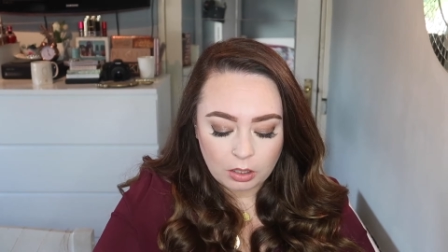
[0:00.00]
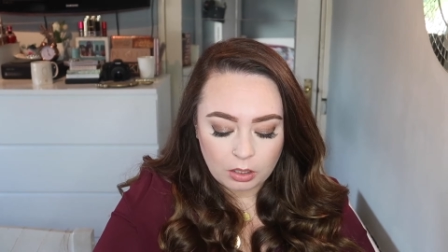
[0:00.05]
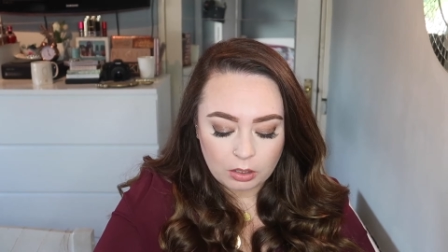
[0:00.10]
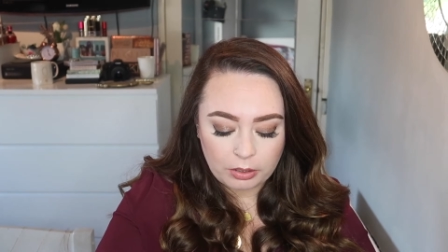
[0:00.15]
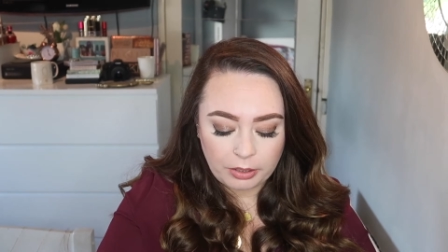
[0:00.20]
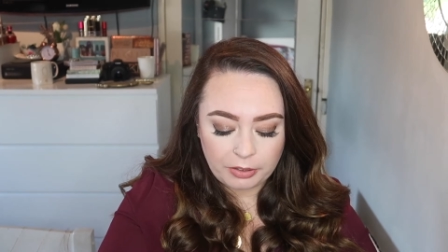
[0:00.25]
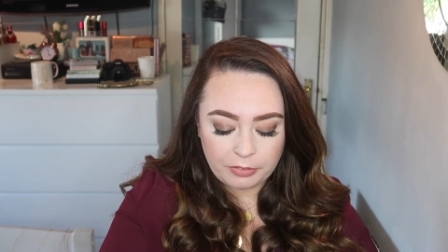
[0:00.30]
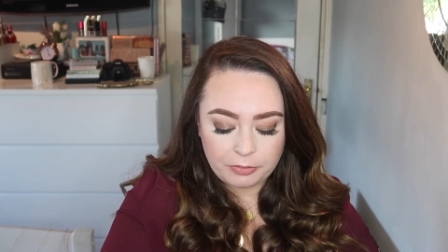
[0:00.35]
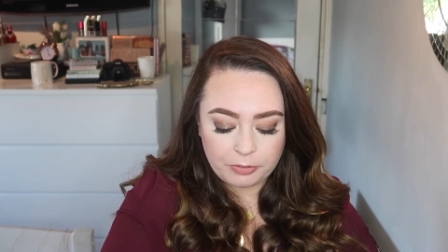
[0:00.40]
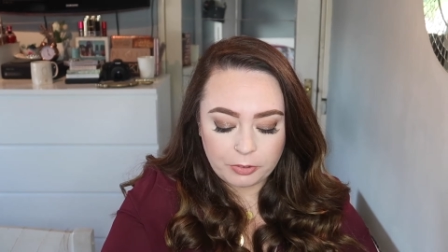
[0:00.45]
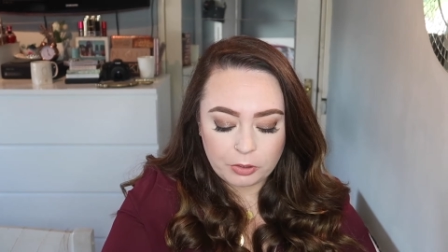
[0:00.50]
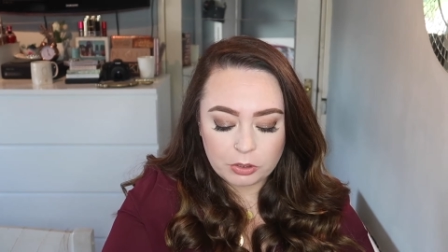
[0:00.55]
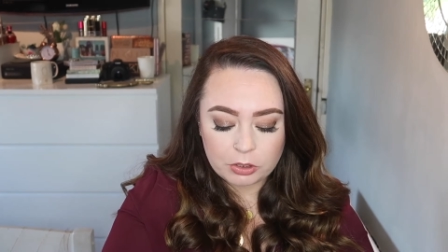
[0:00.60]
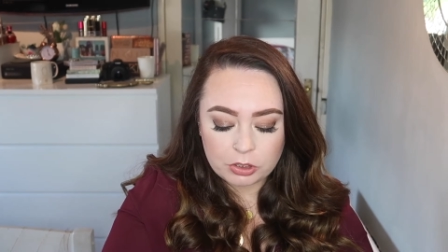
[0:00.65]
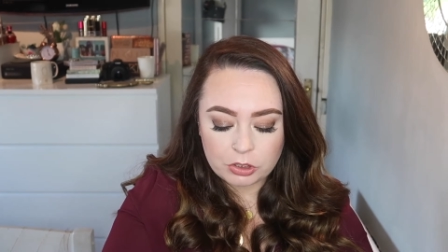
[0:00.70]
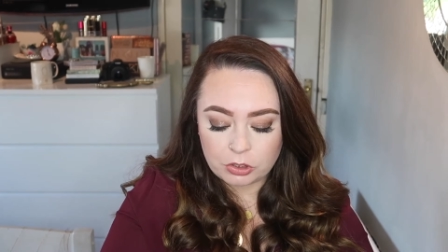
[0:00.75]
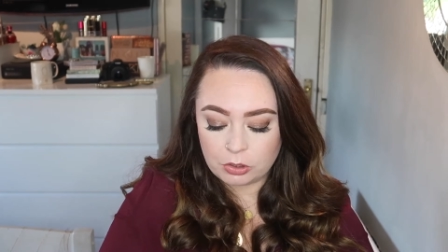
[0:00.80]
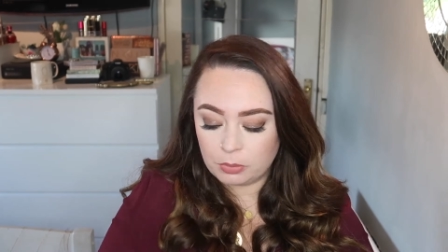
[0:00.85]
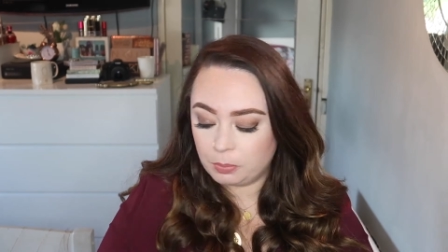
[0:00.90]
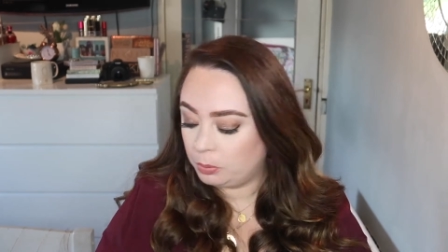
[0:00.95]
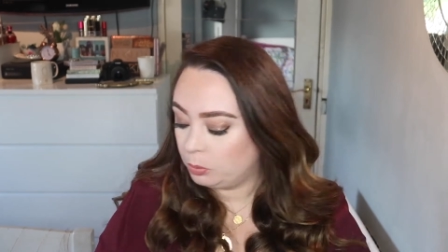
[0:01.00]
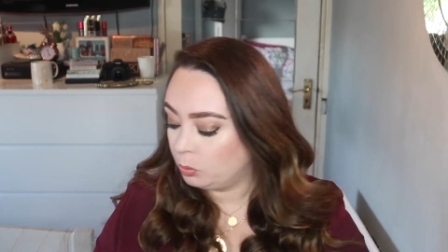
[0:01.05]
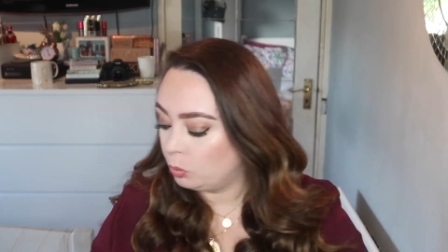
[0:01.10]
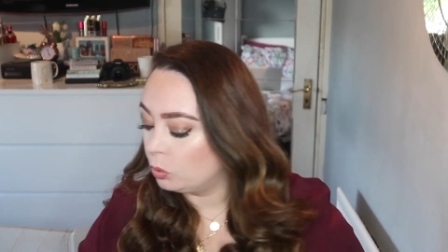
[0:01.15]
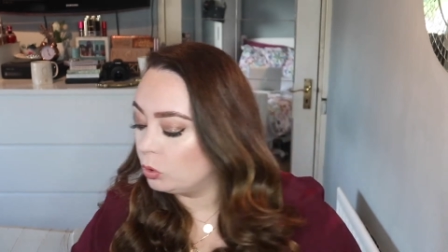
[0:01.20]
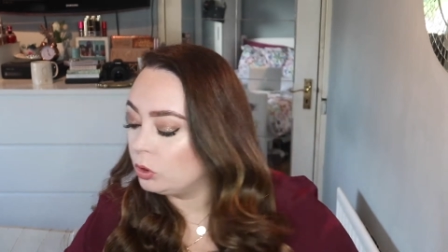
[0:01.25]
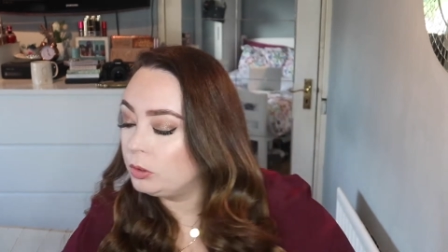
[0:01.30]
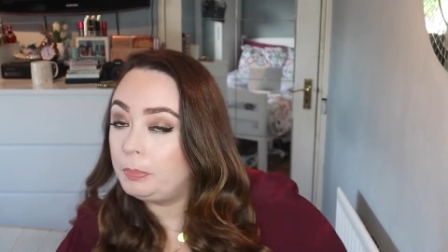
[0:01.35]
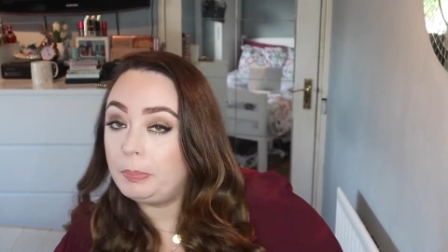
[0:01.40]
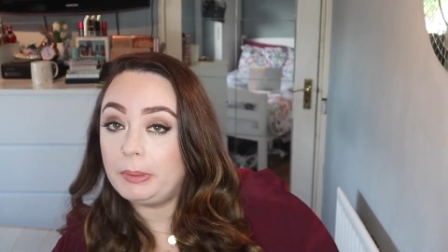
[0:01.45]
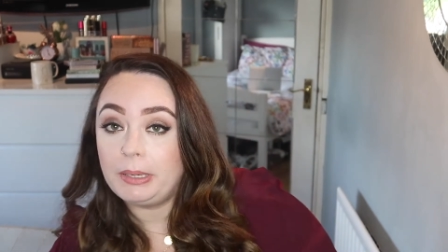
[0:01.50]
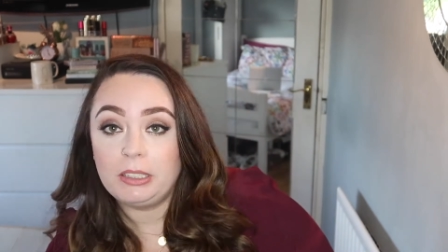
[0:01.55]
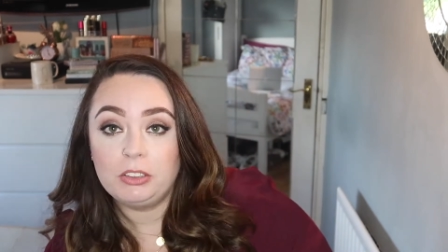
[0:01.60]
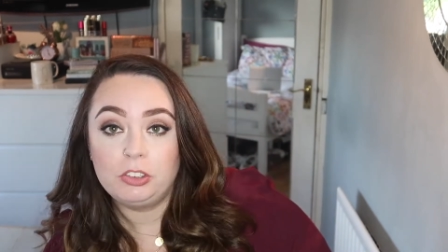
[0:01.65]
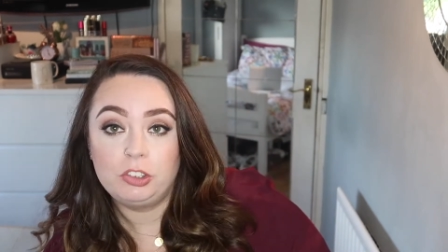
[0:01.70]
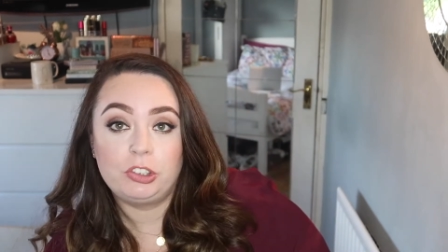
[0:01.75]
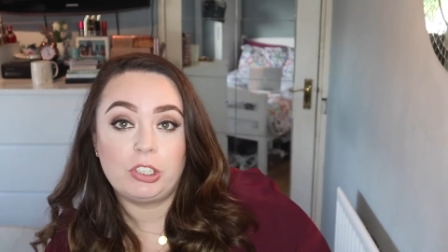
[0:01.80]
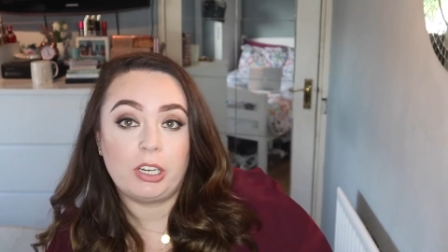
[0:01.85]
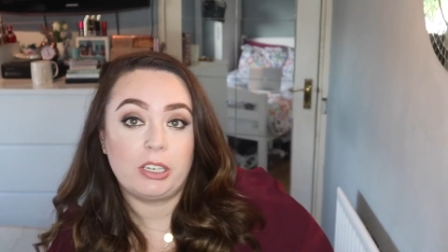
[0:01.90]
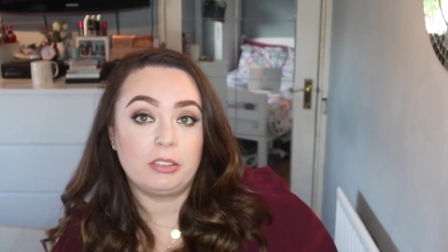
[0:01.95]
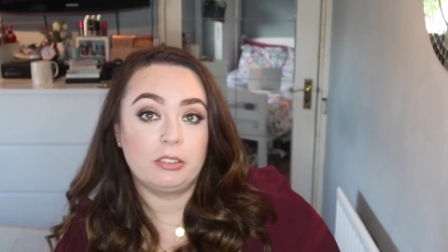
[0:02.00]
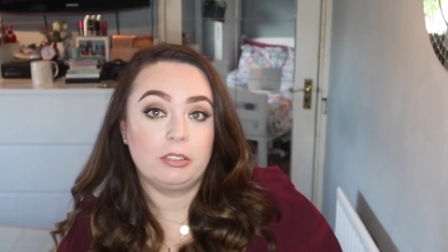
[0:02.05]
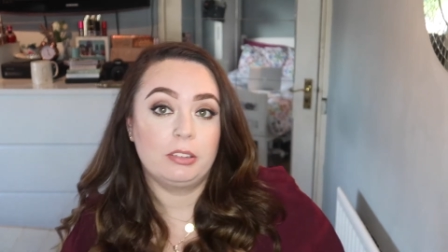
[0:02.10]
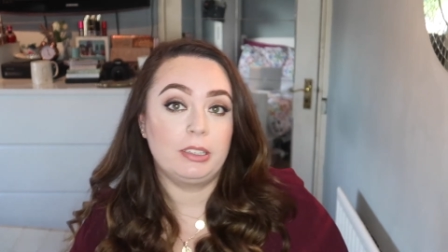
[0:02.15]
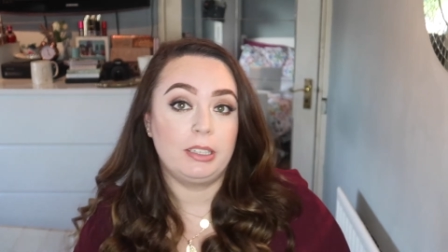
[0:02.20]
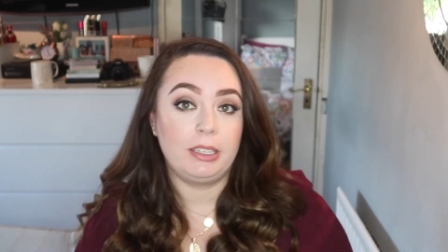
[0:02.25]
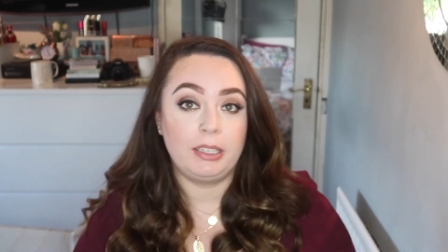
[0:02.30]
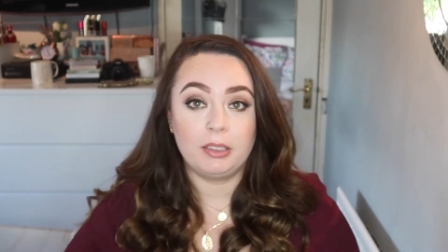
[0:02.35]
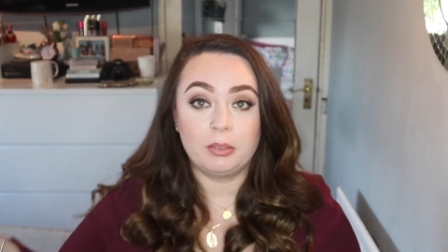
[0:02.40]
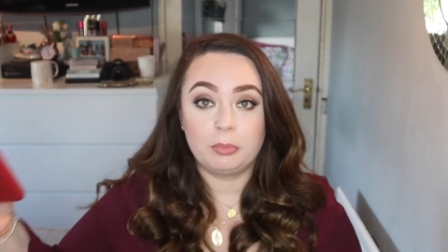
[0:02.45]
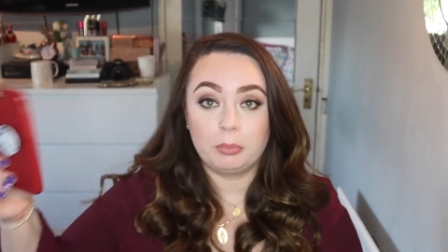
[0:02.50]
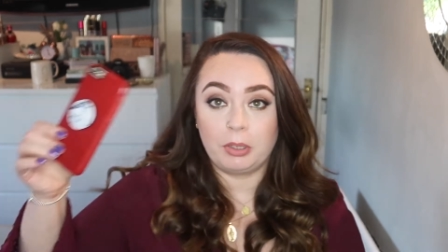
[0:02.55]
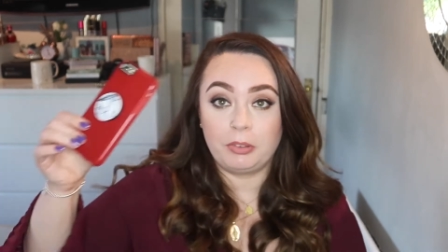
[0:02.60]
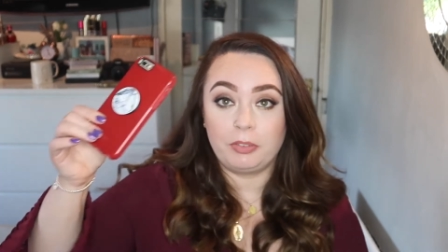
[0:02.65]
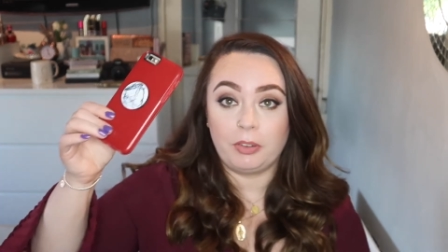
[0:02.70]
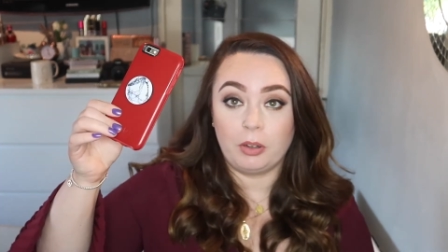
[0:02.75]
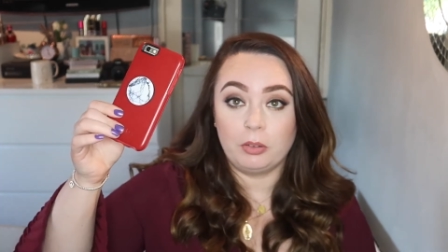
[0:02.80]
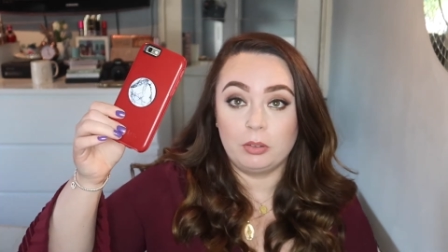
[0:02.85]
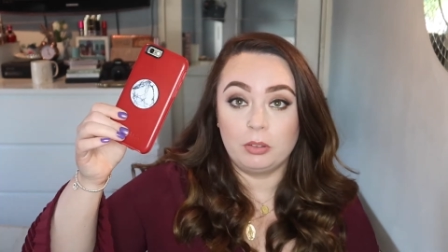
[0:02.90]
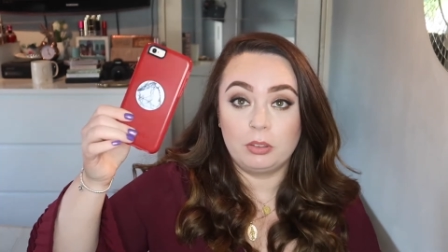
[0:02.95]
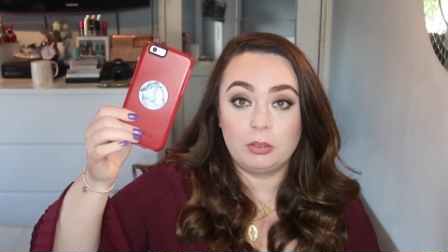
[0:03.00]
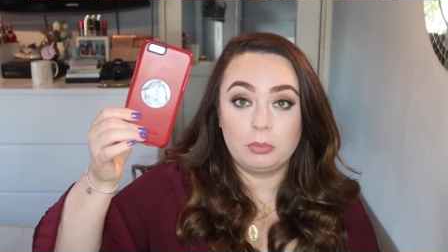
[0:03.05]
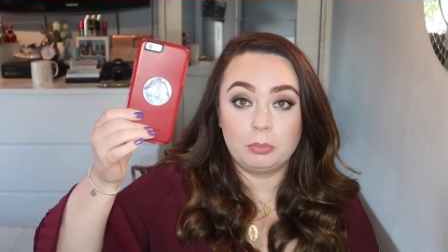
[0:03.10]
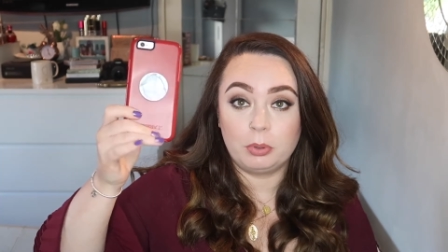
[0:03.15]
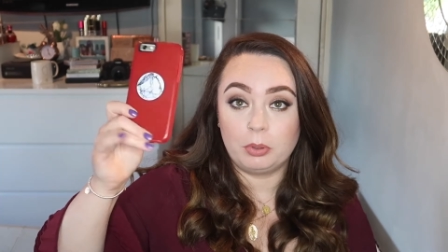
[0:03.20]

Okay, first up would be generally my phone,